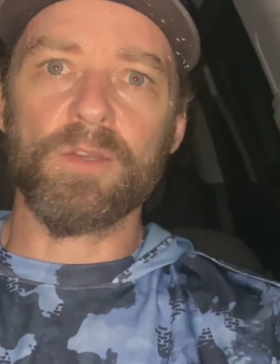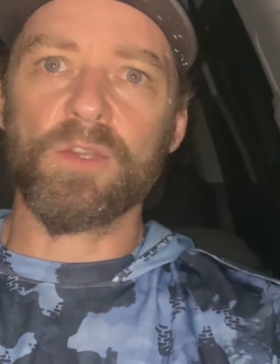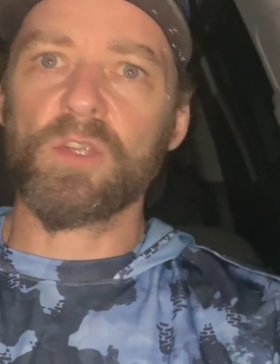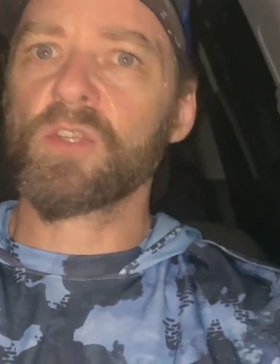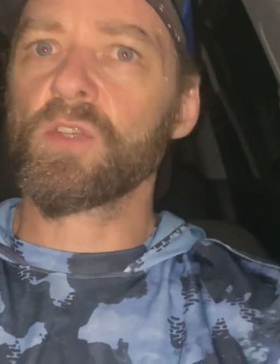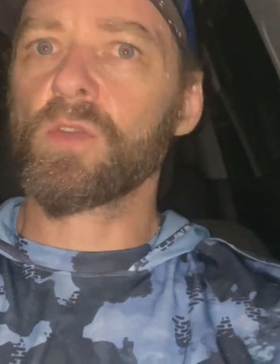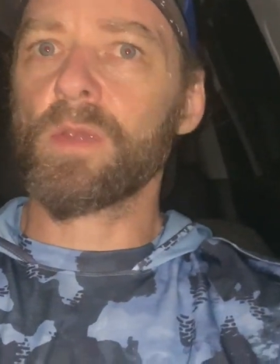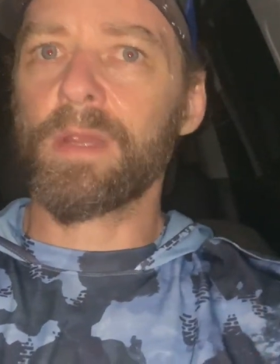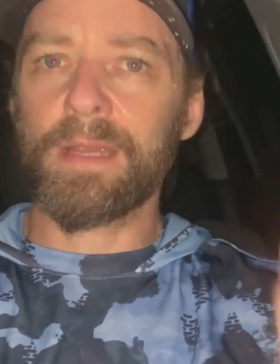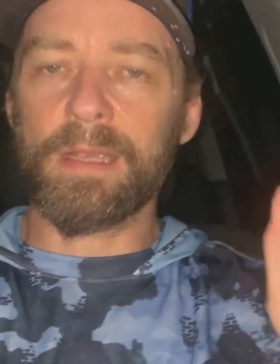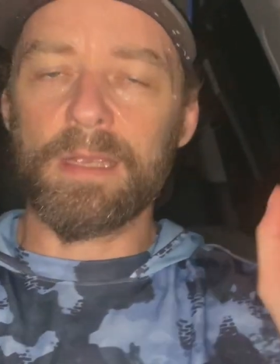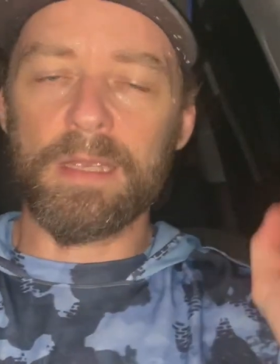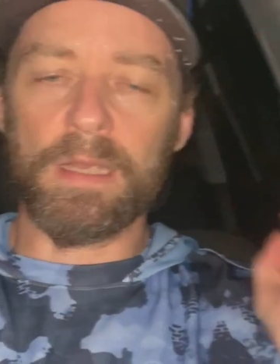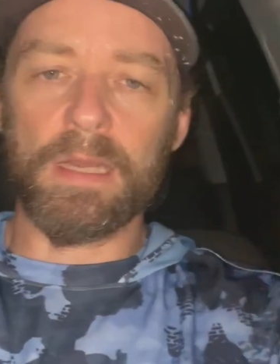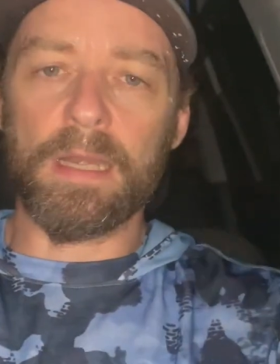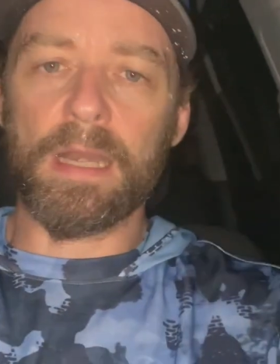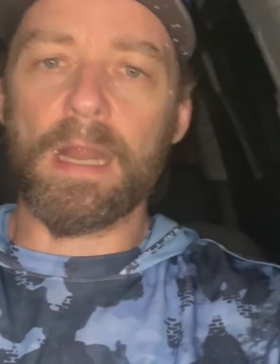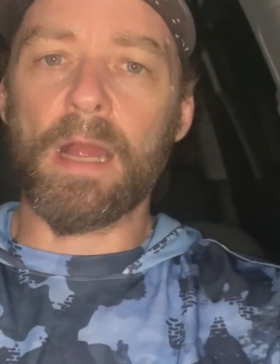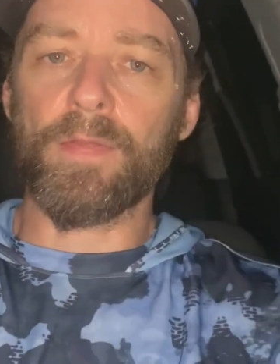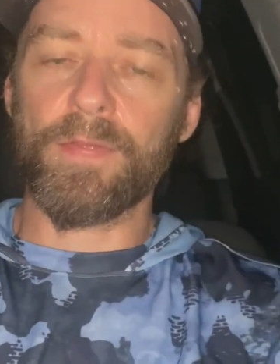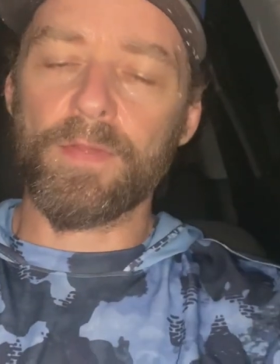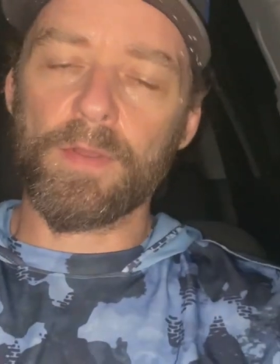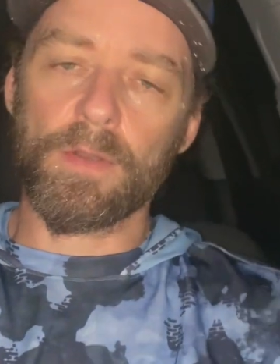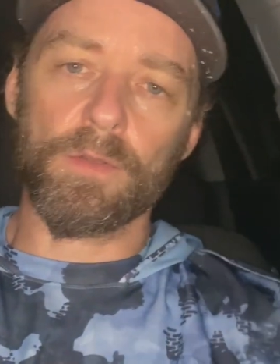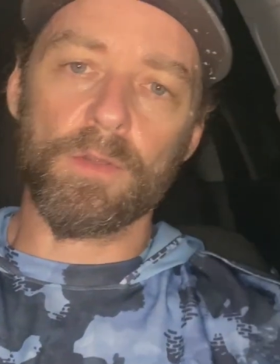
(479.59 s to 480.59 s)
just so I could get
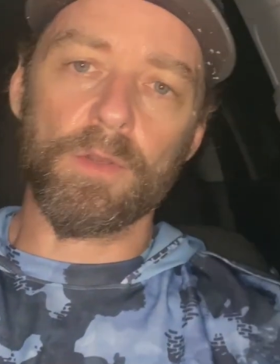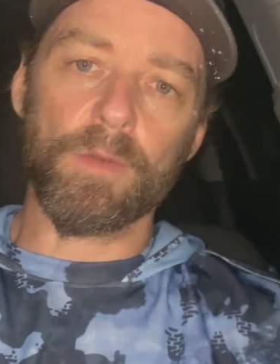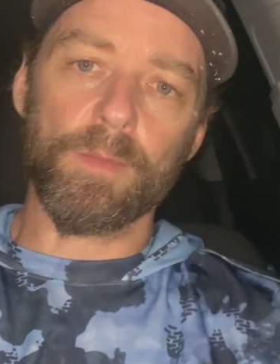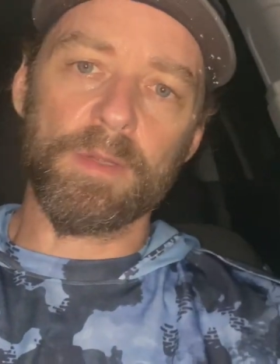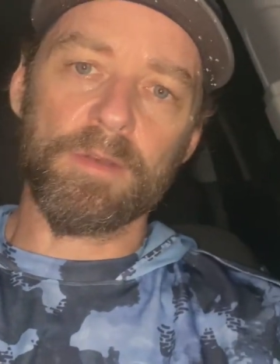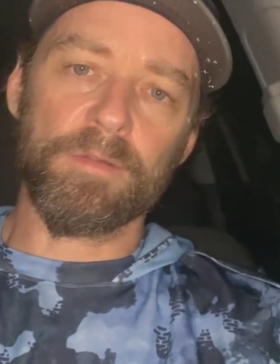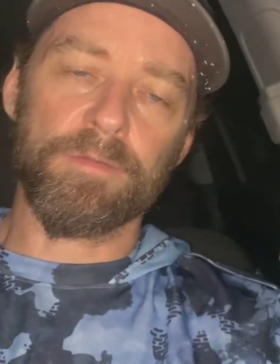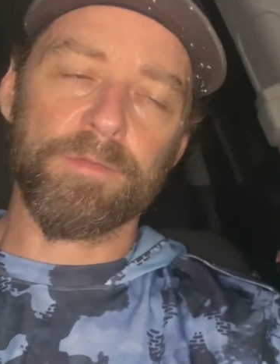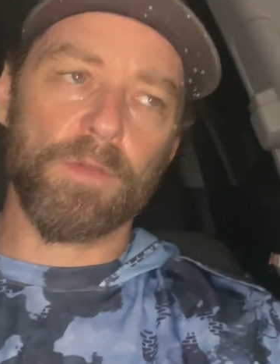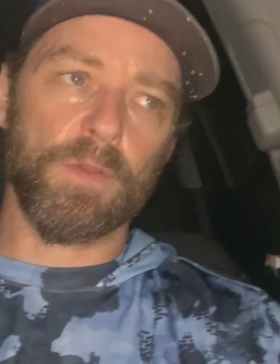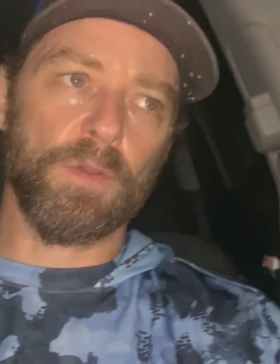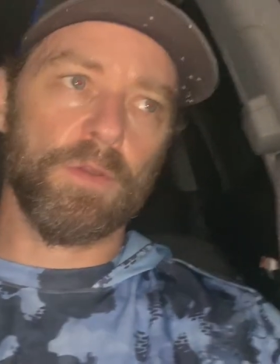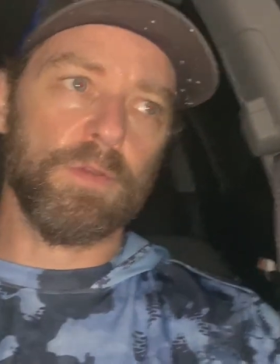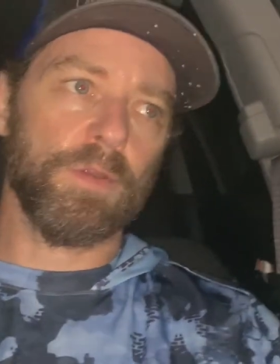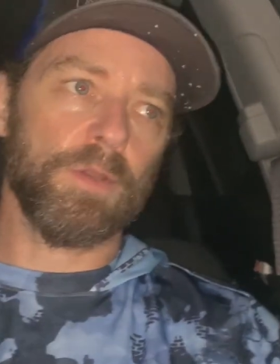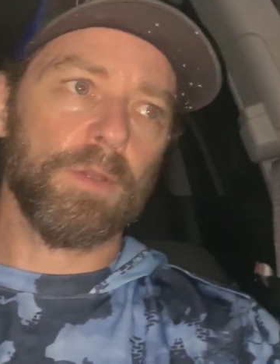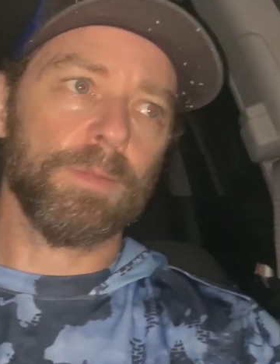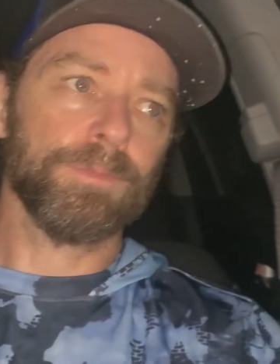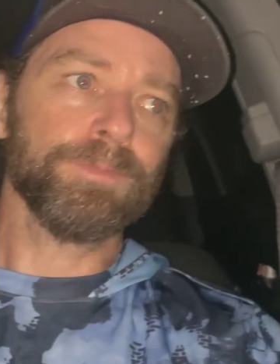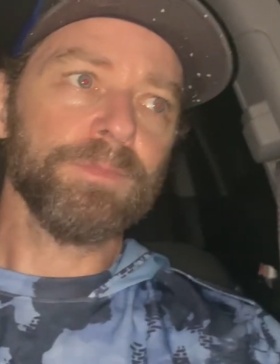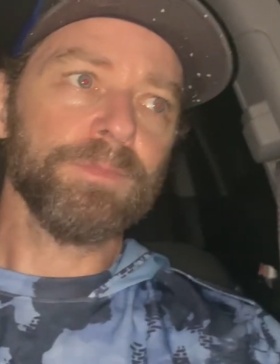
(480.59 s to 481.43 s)
out there a little bit further.